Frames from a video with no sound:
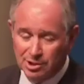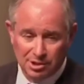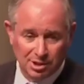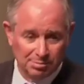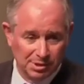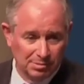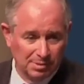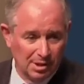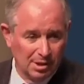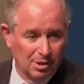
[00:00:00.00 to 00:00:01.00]

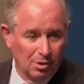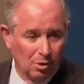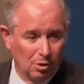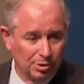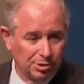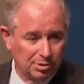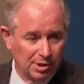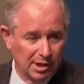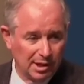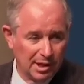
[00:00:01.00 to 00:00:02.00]
systems, all
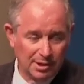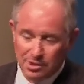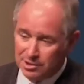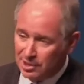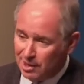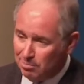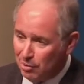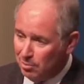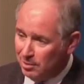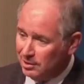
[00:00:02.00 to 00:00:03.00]
trying at the same
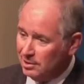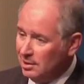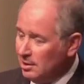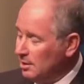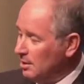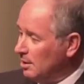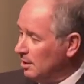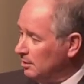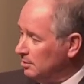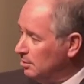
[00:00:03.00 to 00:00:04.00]
moment
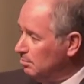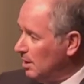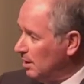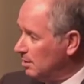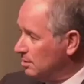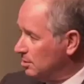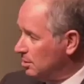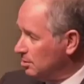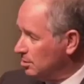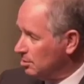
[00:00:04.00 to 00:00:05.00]
uh, to make
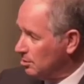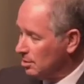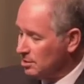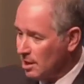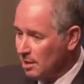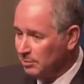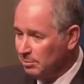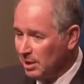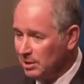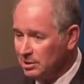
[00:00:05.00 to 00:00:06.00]
decisions on a
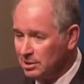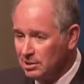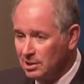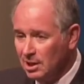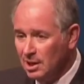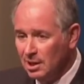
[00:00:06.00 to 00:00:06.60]
timely basis.